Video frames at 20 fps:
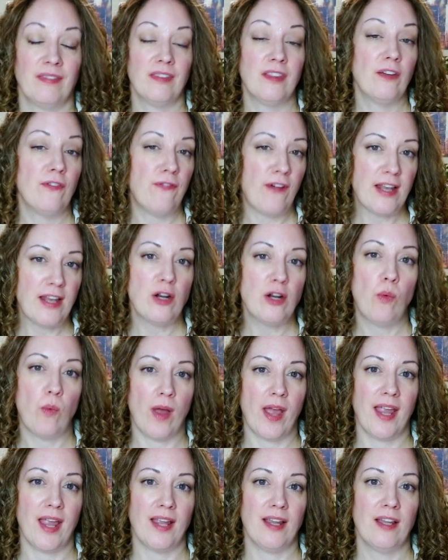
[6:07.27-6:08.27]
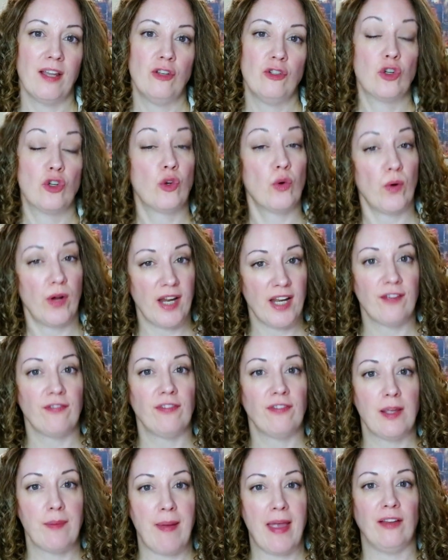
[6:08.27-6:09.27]
The final way to
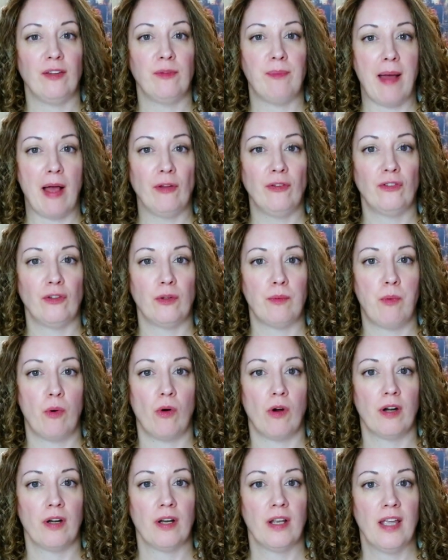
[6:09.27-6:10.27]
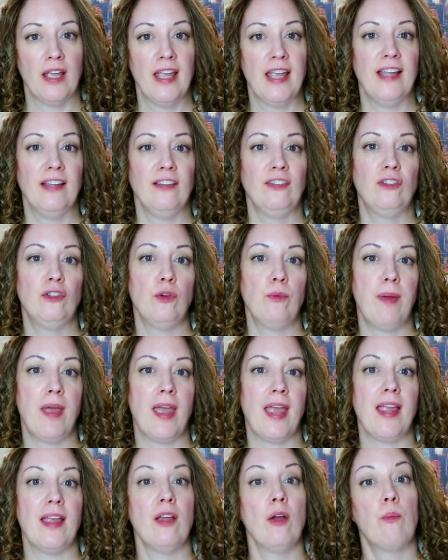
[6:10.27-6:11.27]
creatively pay spousal support is to
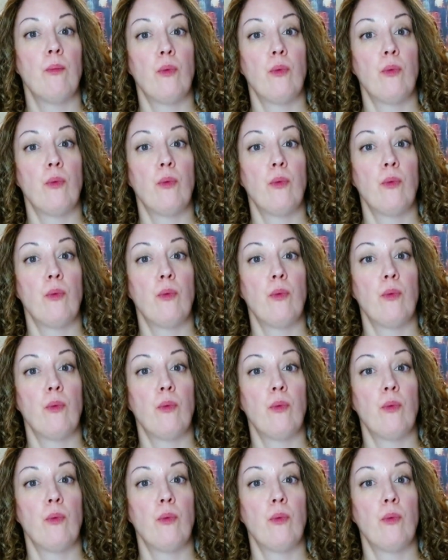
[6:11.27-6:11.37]
pay